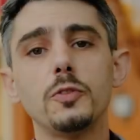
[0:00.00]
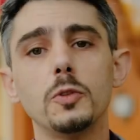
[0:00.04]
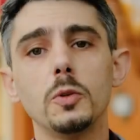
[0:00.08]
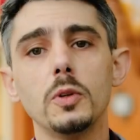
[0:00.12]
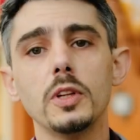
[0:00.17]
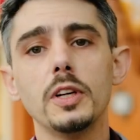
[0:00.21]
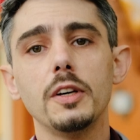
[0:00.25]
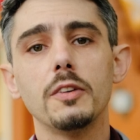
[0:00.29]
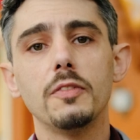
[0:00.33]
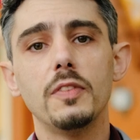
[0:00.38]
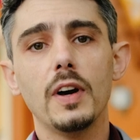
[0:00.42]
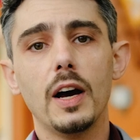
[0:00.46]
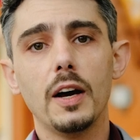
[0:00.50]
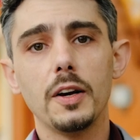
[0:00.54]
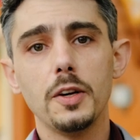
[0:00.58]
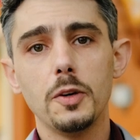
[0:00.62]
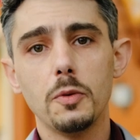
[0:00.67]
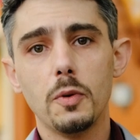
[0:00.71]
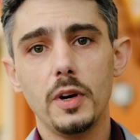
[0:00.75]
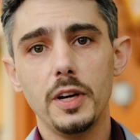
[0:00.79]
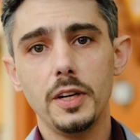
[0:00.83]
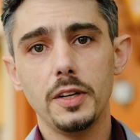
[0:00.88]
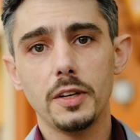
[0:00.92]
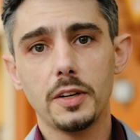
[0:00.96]
fully
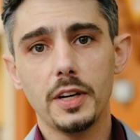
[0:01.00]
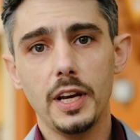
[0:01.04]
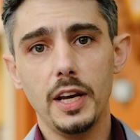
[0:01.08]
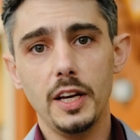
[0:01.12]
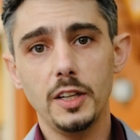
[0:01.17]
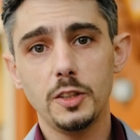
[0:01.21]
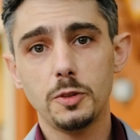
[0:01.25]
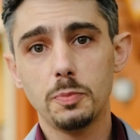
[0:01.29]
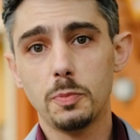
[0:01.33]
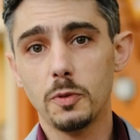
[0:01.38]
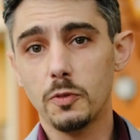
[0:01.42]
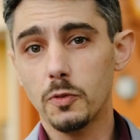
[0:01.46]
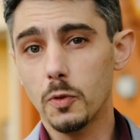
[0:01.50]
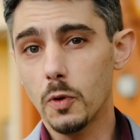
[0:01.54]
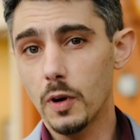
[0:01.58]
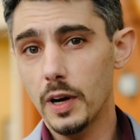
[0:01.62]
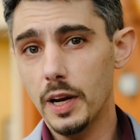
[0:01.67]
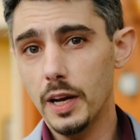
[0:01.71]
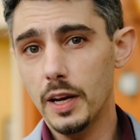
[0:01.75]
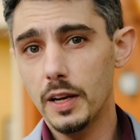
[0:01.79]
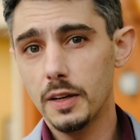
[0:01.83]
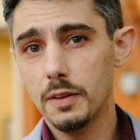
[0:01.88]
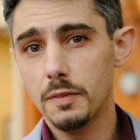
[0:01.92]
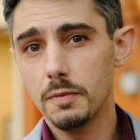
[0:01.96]
evaluate your case
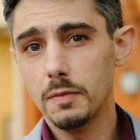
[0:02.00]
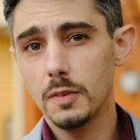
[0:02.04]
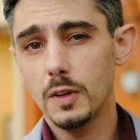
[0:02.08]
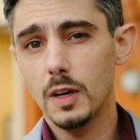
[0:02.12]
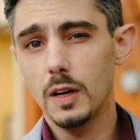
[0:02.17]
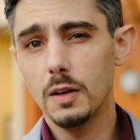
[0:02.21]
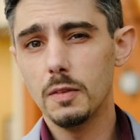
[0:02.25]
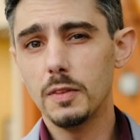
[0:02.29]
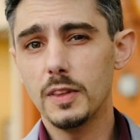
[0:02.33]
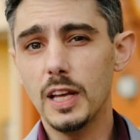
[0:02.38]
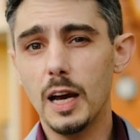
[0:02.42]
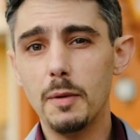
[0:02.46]
beforehand.